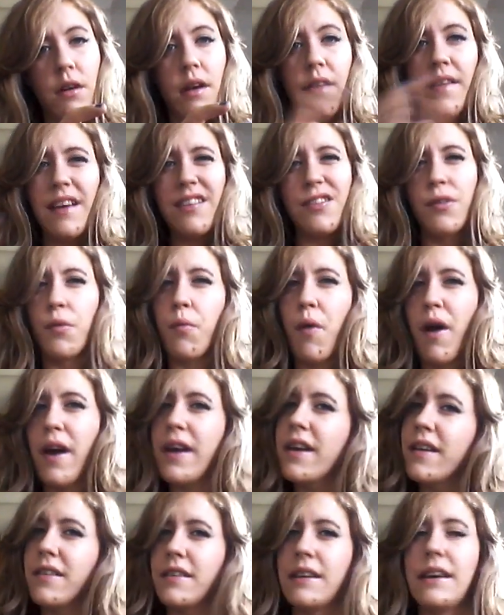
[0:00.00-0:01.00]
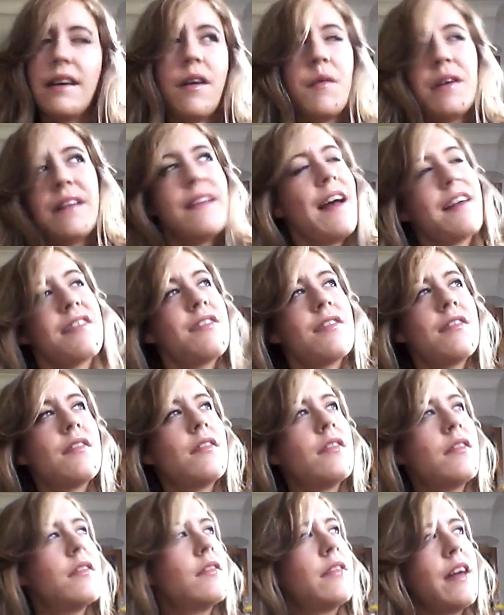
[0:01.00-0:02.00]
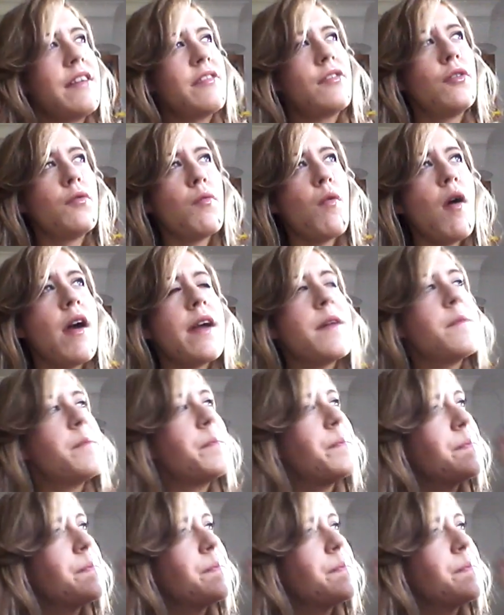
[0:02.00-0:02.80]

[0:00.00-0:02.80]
And that's not right, is it? I mean, that's not right.